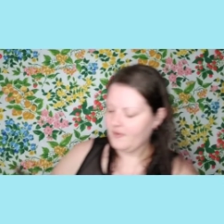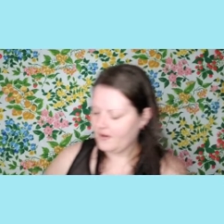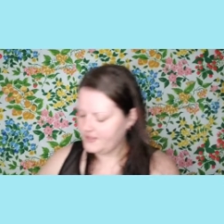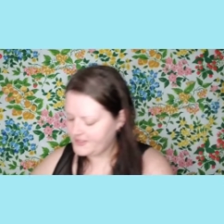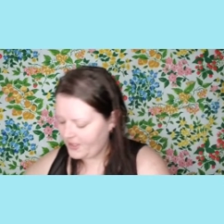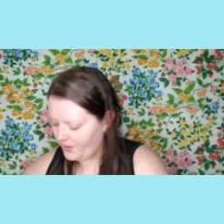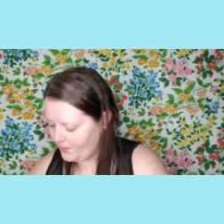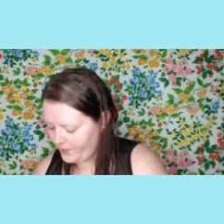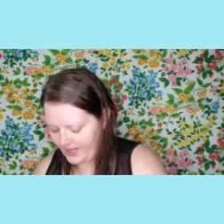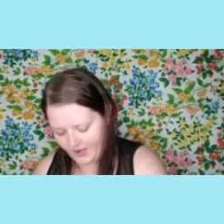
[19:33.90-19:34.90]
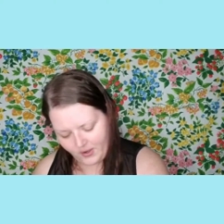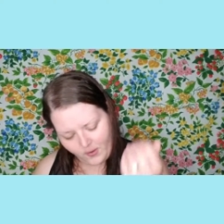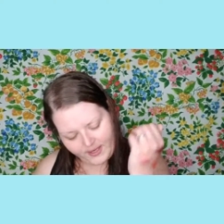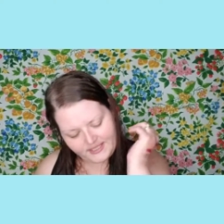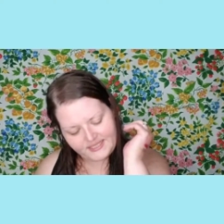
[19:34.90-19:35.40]
So we are
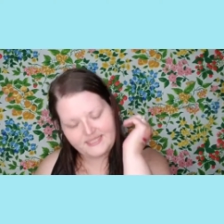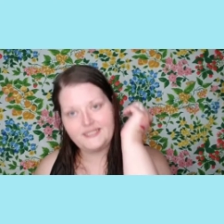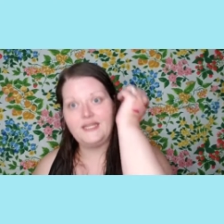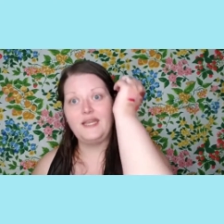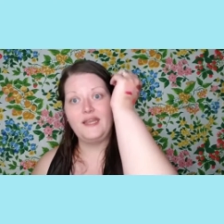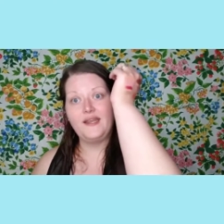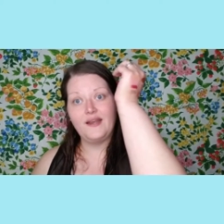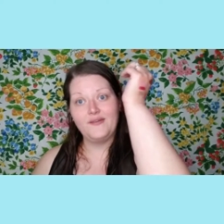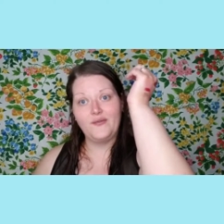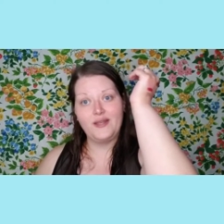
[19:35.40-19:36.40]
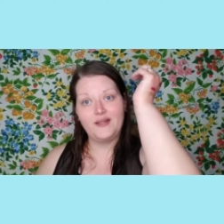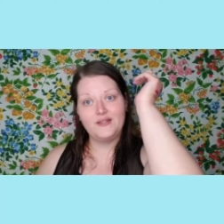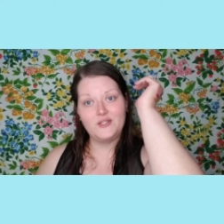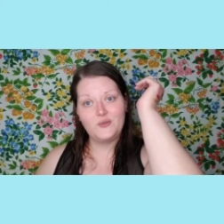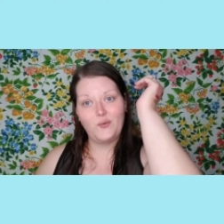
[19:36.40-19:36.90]
going to see if we can
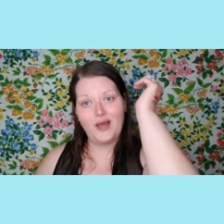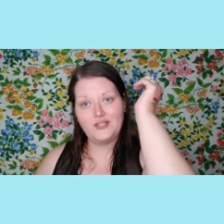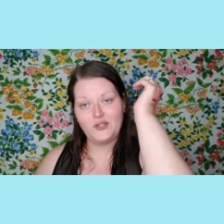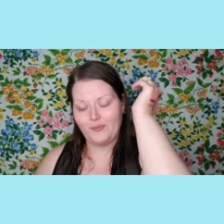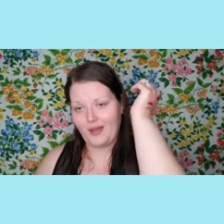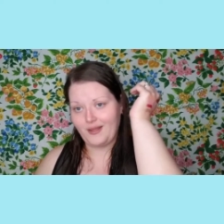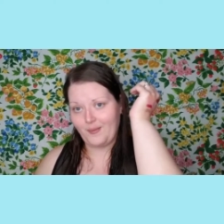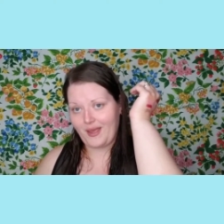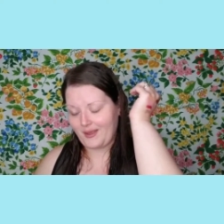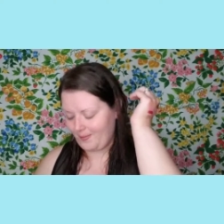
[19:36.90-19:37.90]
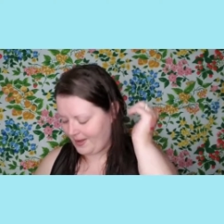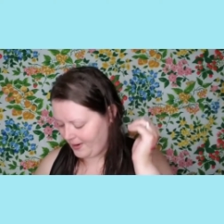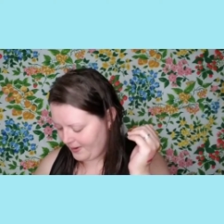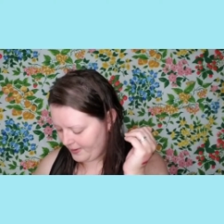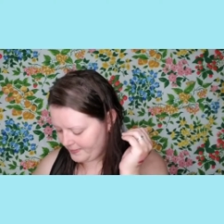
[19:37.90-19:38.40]
swatch them on the back of my
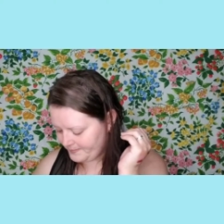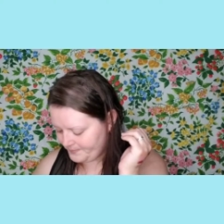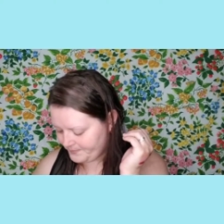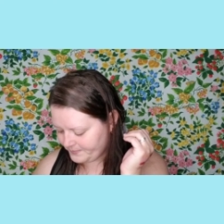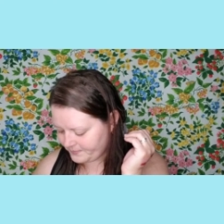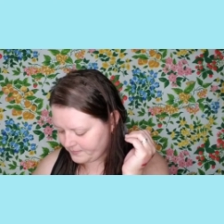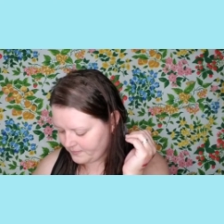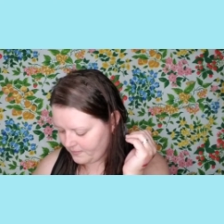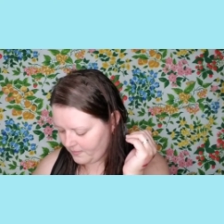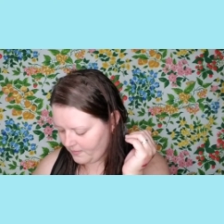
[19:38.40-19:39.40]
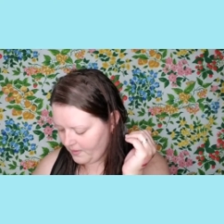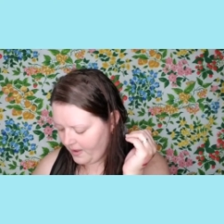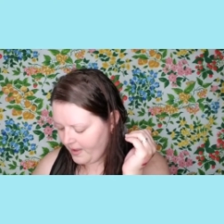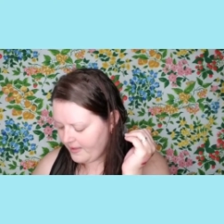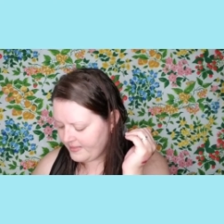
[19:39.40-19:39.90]
arm.
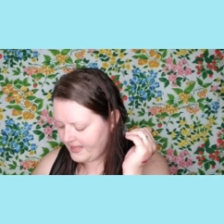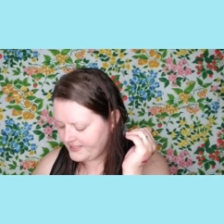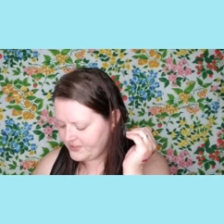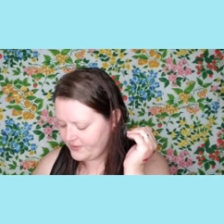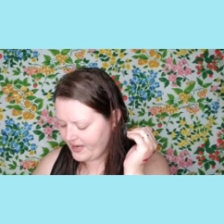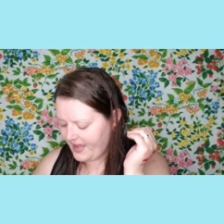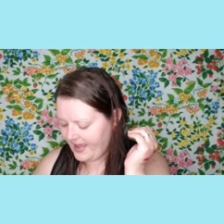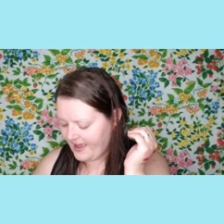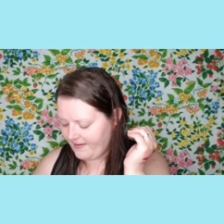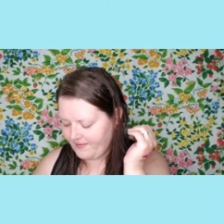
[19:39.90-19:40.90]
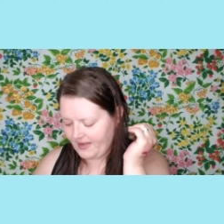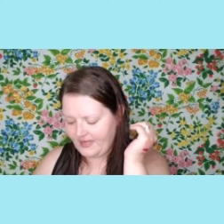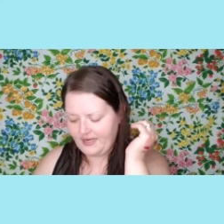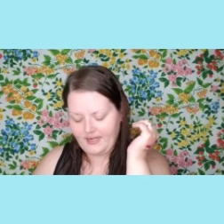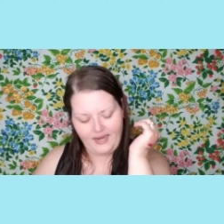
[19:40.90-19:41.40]
They do not have
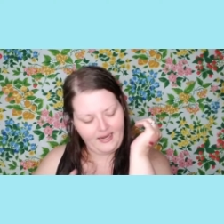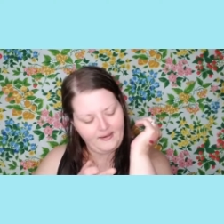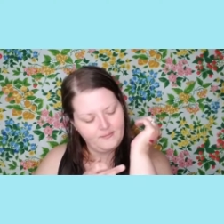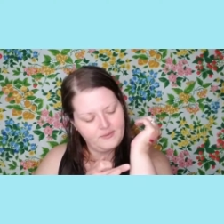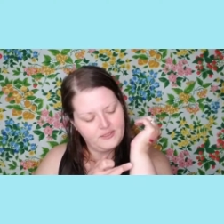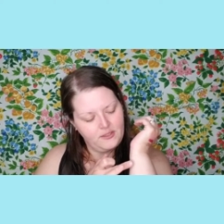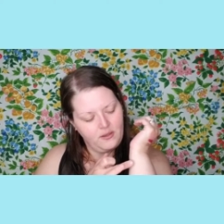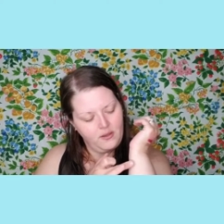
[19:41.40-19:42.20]
any names,